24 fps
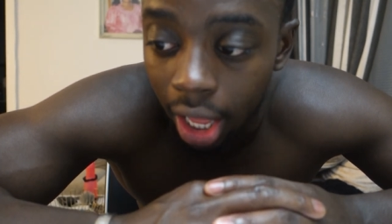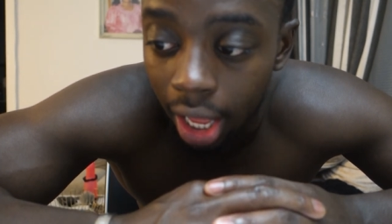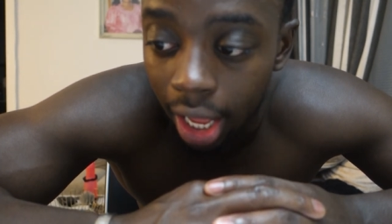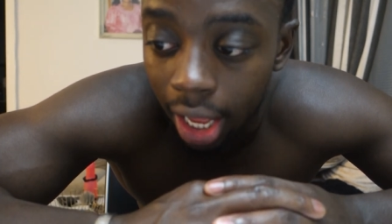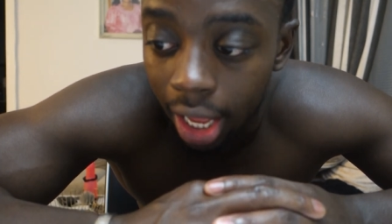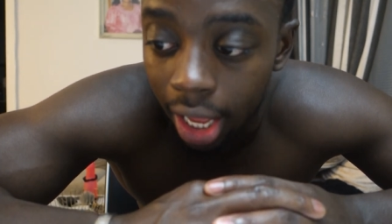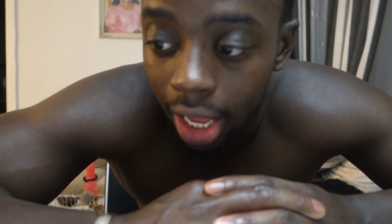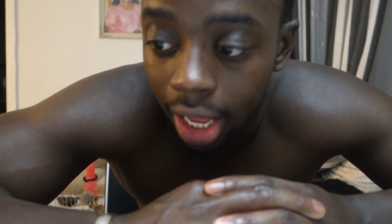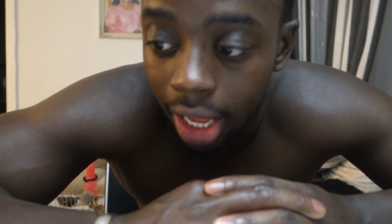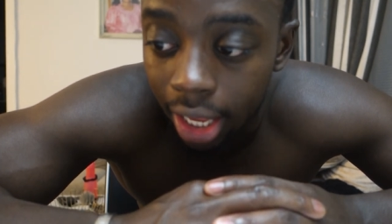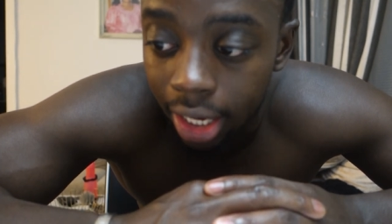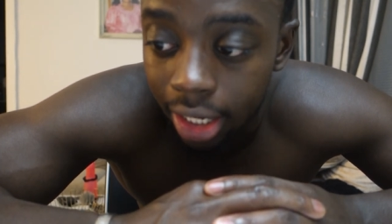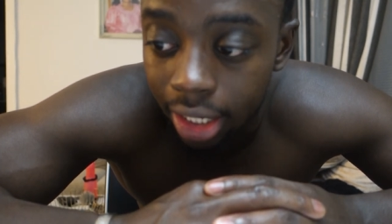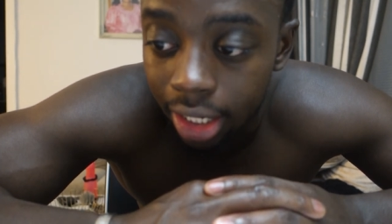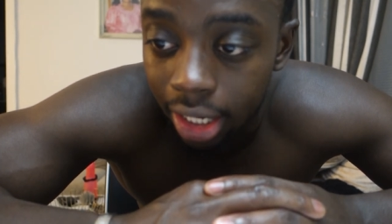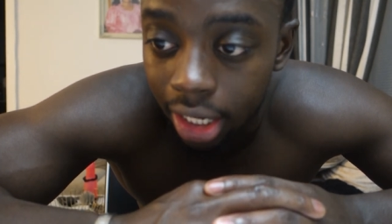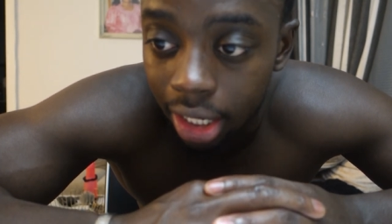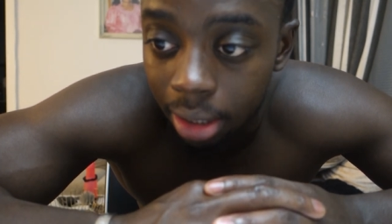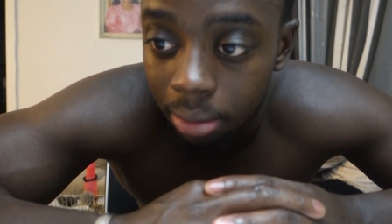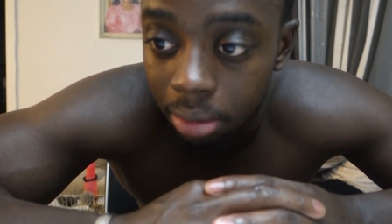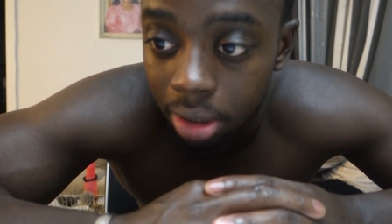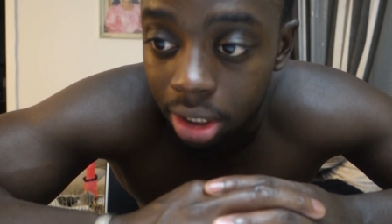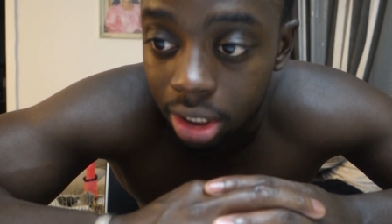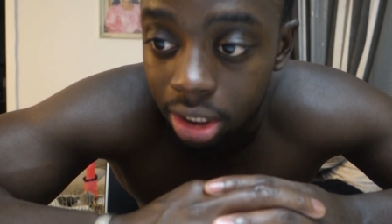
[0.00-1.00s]
And
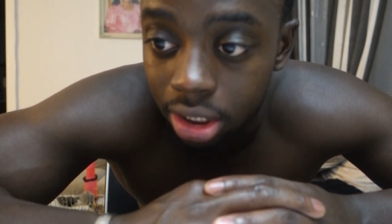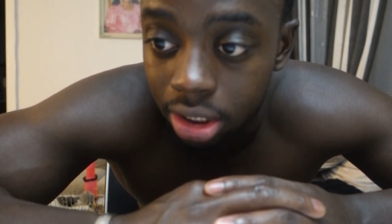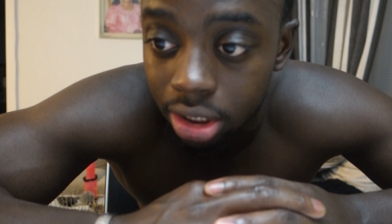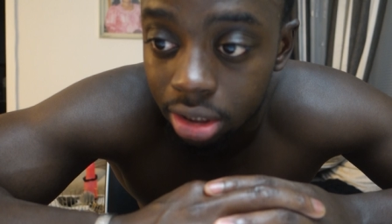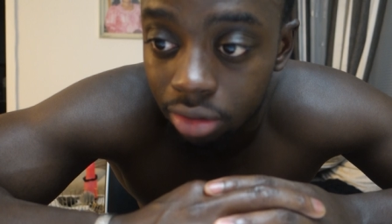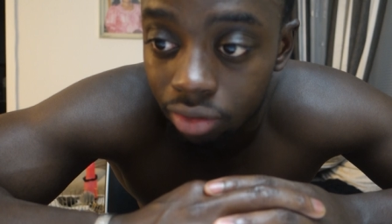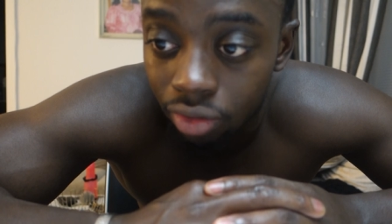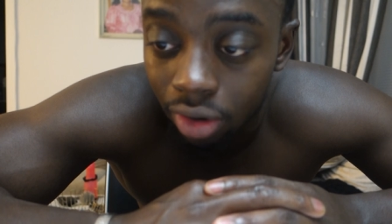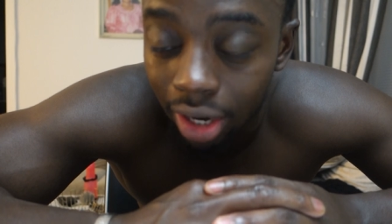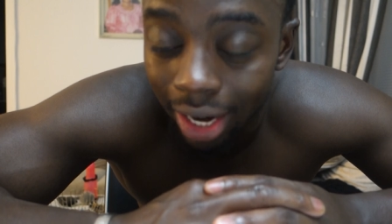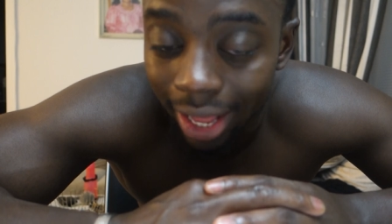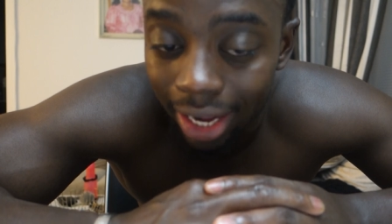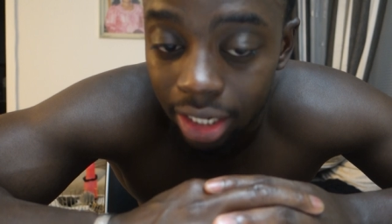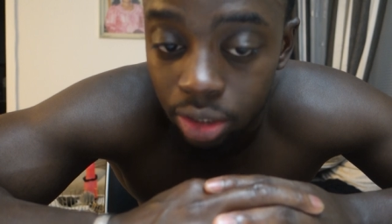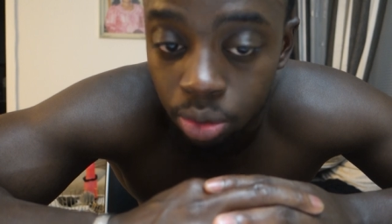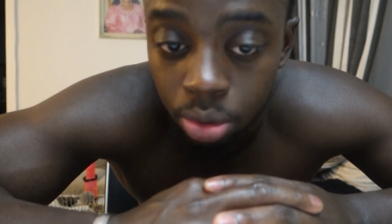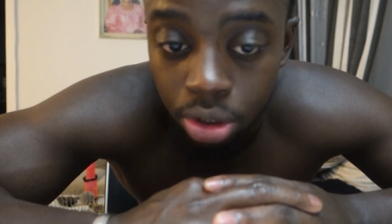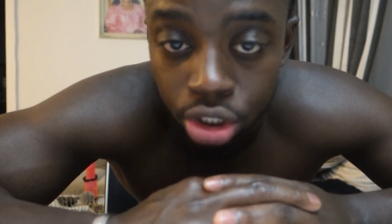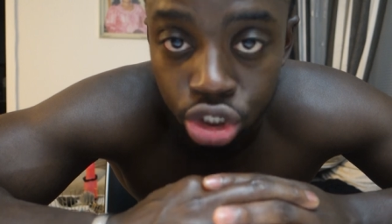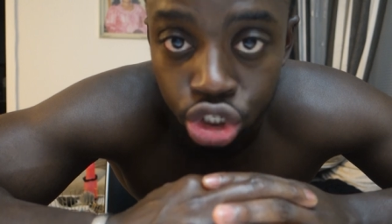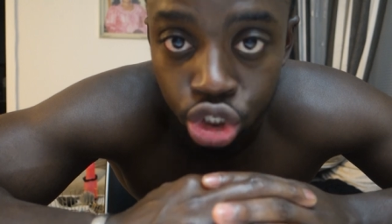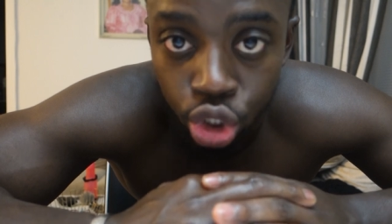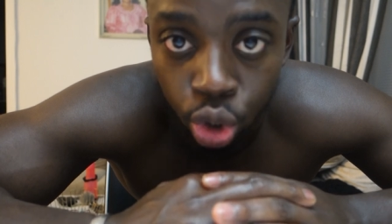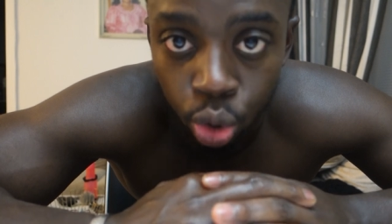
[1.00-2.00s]
then I'm gonna relax
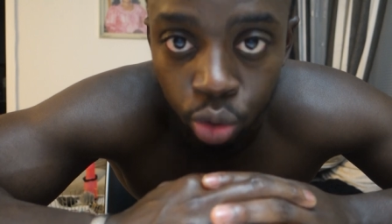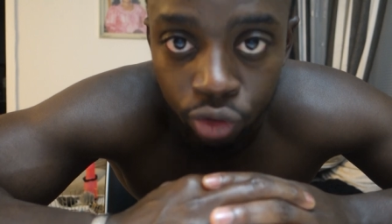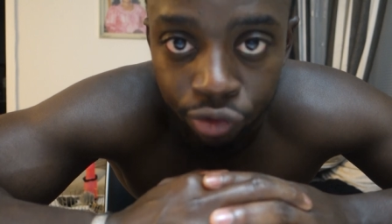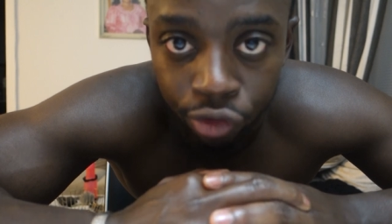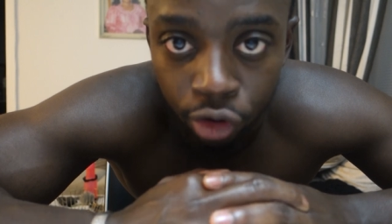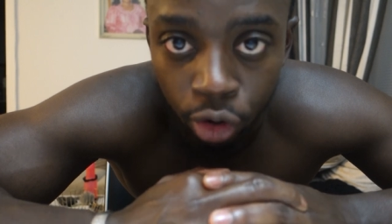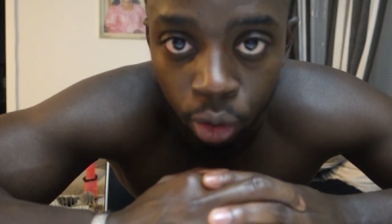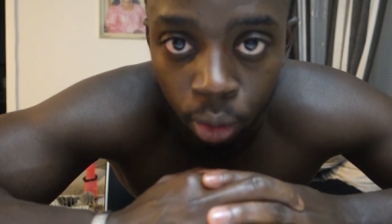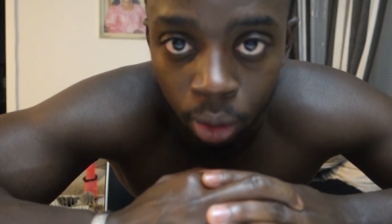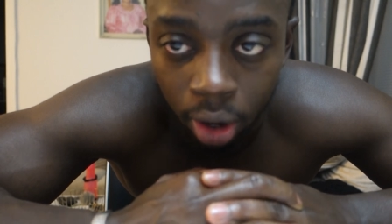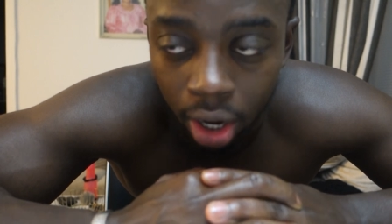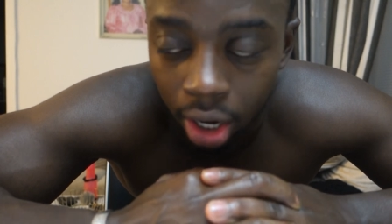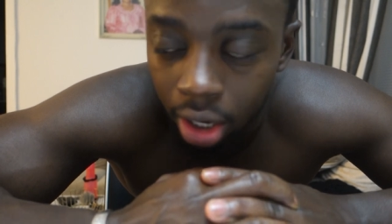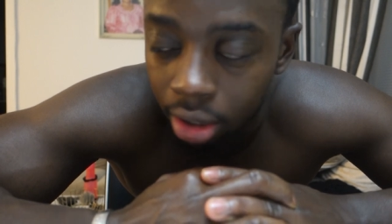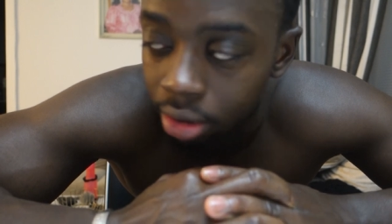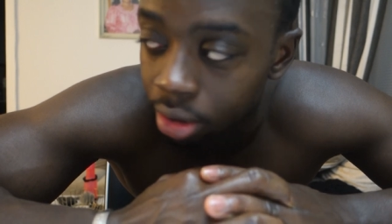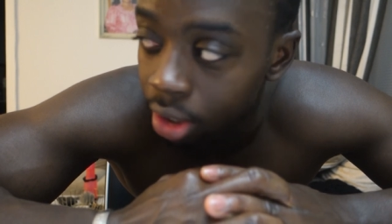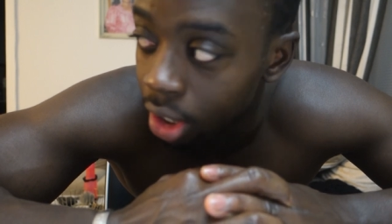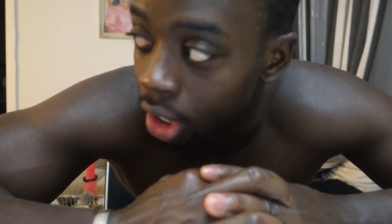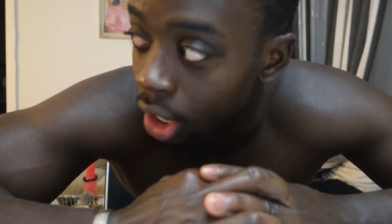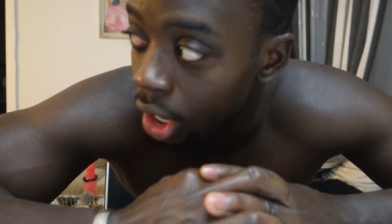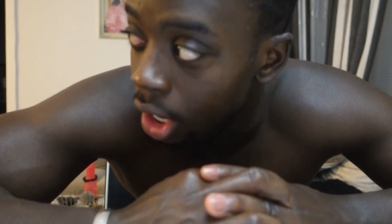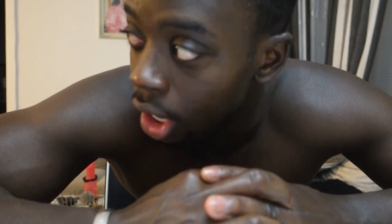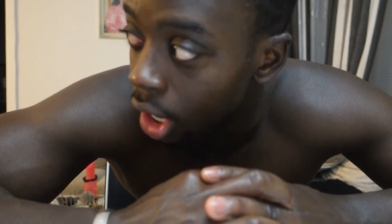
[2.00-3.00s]
with Zoe for a
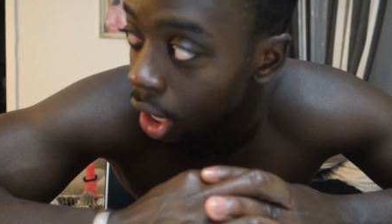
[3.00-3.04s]
while.